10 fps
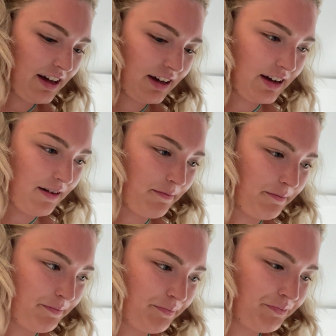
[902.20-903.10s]

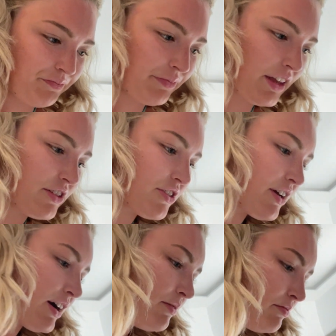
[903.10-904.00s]
Um, so
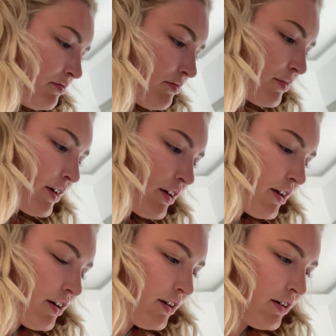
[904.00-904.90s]
yeah,
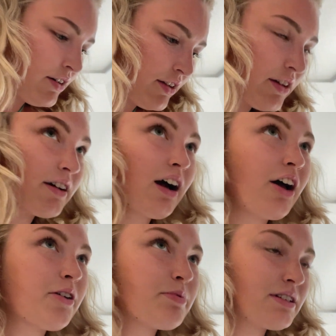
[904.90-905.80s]
I
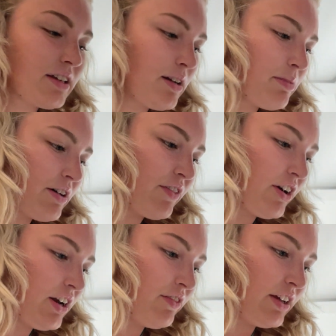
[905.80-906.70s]
hope it's going to be a very
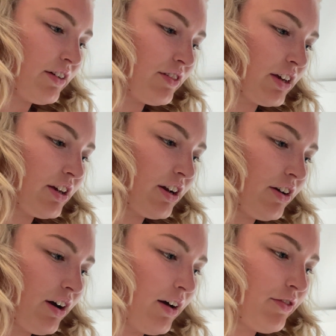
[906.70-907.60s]
lovely evening, you know.
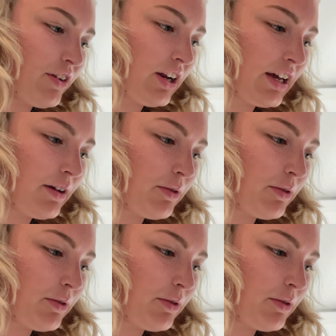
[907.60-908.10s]
I feel like it